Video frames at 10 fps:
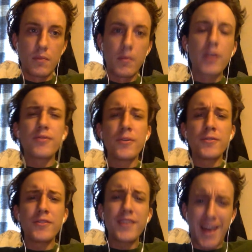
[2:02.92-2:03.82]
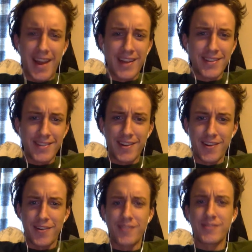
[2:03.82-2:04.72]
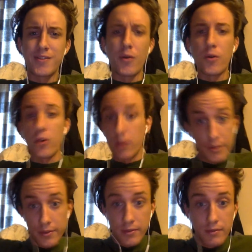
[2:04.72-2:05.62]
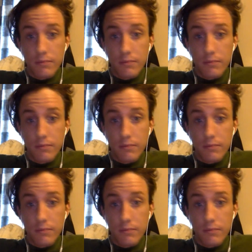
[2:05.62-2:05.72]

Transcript: because those are the guys that are, or girls,